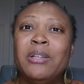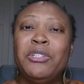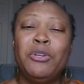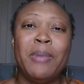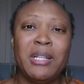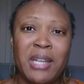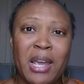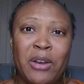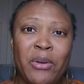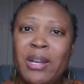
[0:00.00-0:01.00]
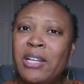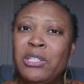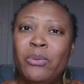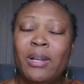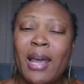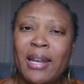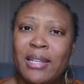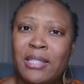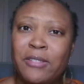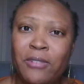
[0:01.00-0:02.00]
to my channel and that you would like
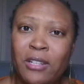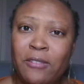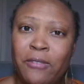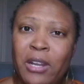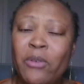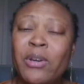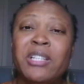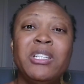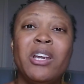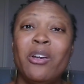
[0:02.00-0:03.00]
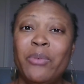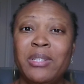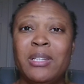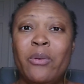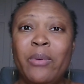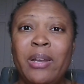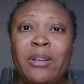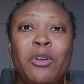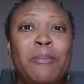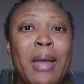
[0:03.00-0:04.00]
this video and share it with someone
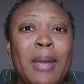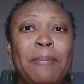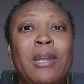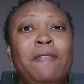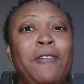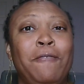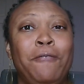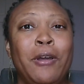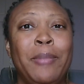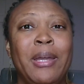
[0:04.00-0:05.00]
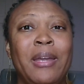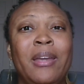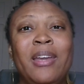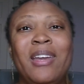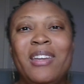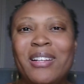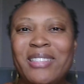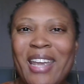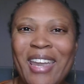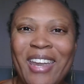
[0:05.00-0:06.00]
who might benefit from it. Y'all
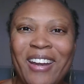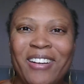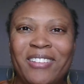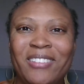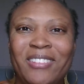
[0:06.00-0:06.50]
take care.